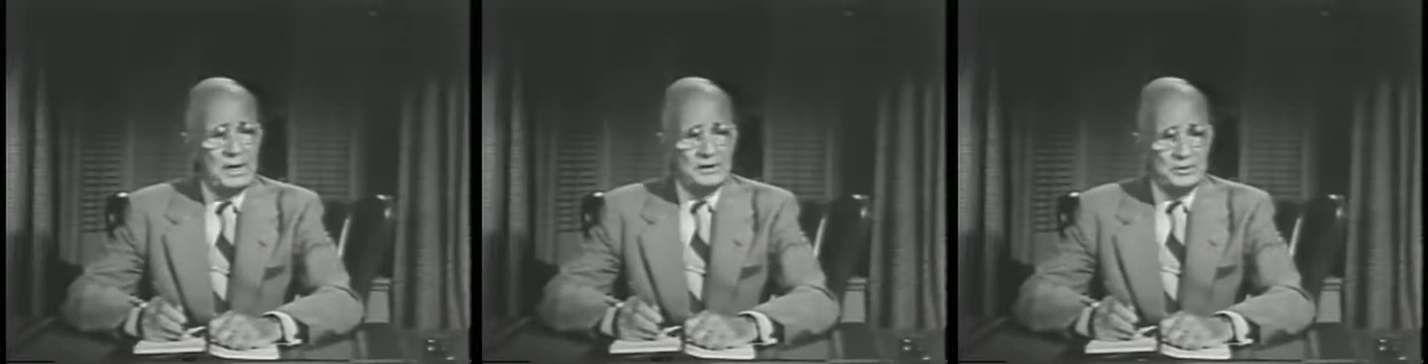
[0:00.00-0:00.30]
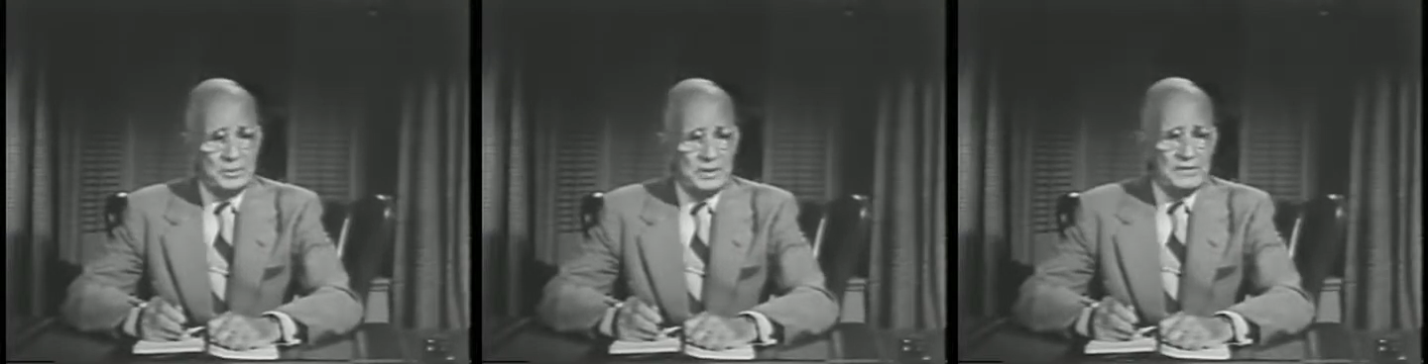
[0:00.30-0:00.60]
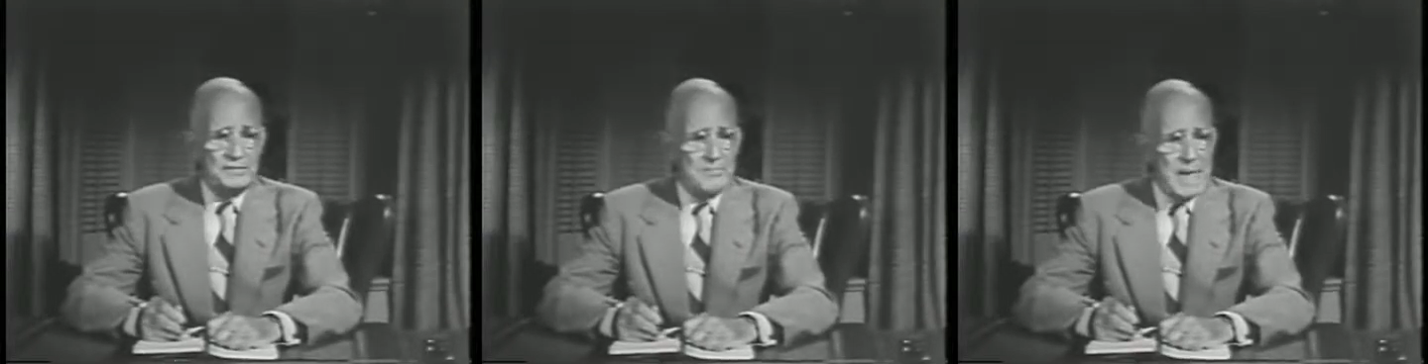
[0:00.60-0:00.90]
to
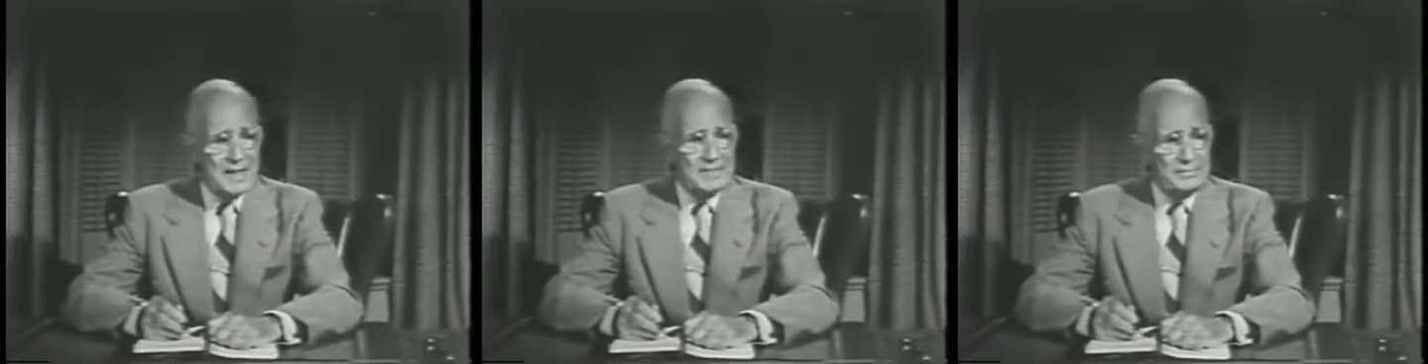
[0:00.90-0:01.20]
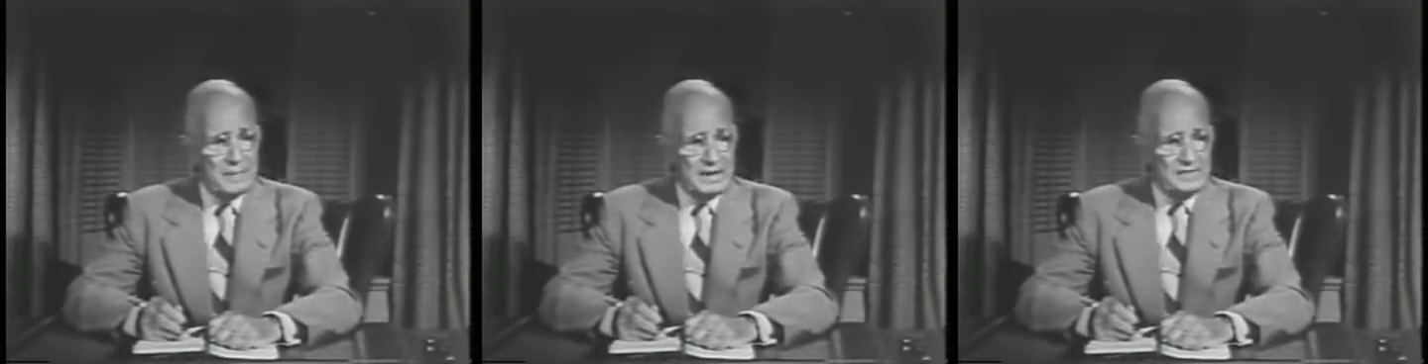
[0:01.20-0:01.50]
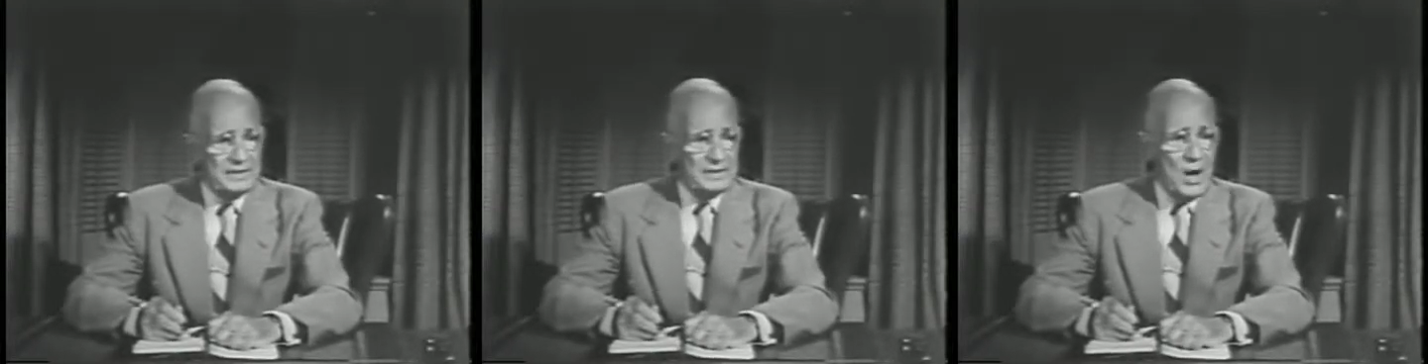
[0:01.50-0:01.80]
give man the
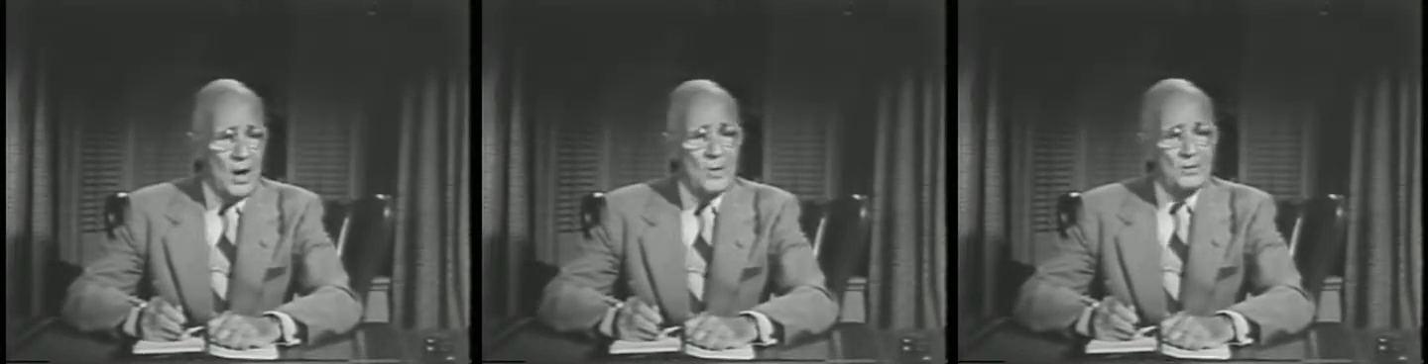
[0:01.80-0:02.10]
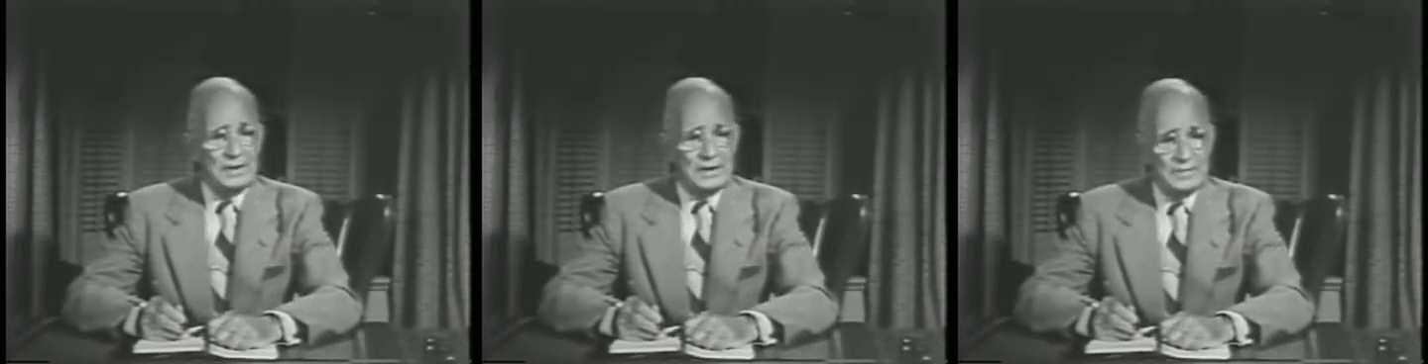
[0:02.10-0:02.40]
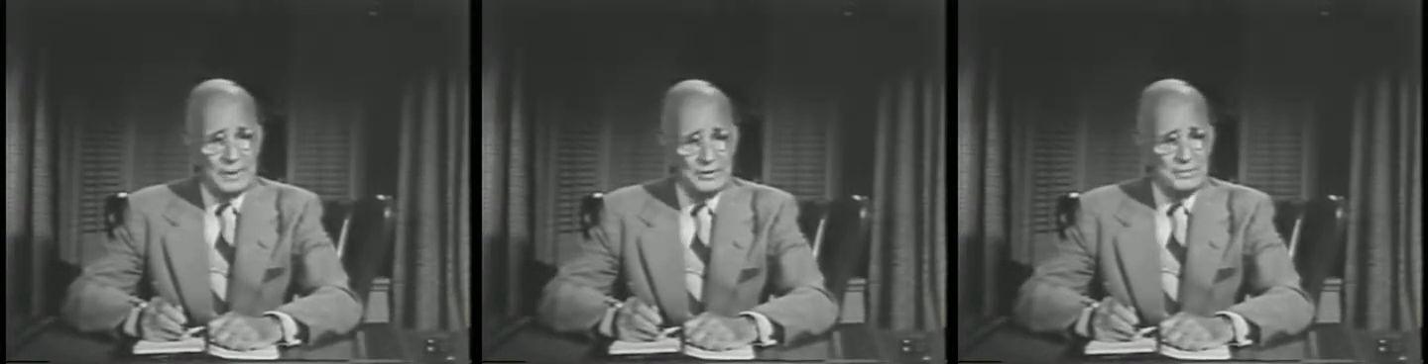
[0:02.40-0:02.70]
benefit only of
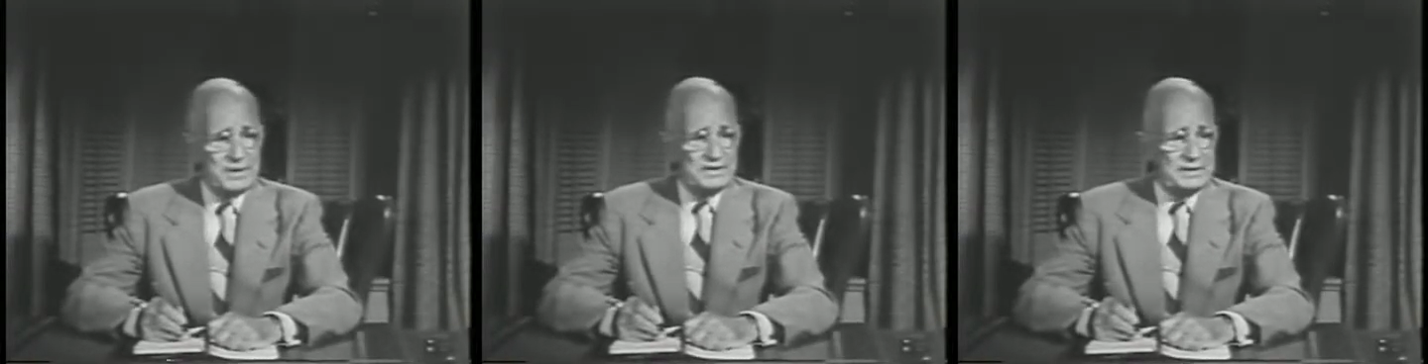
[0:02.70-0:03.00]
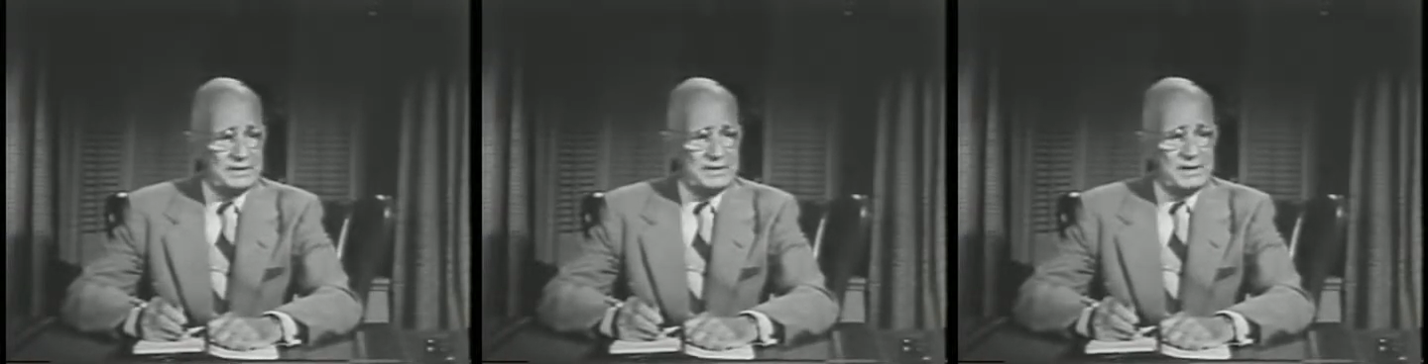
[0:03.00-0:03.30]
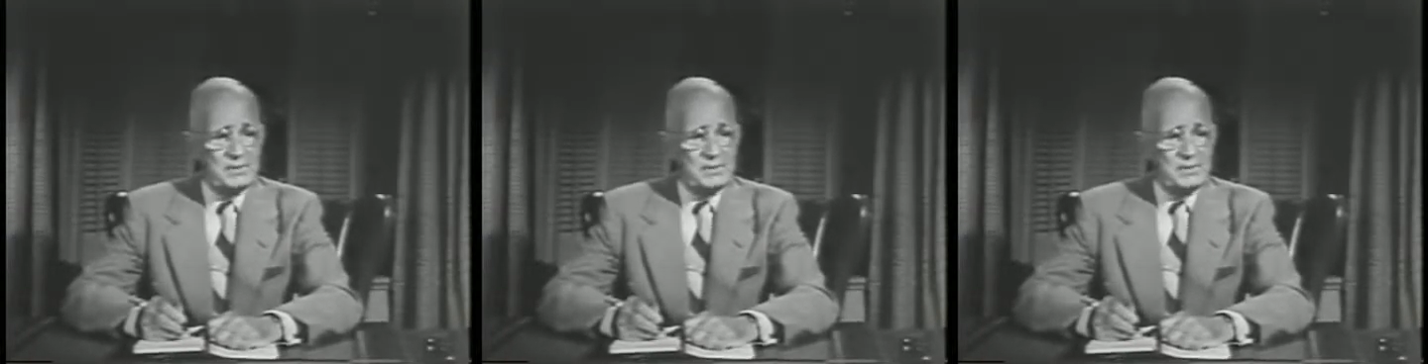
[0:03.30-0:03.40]
those blessings he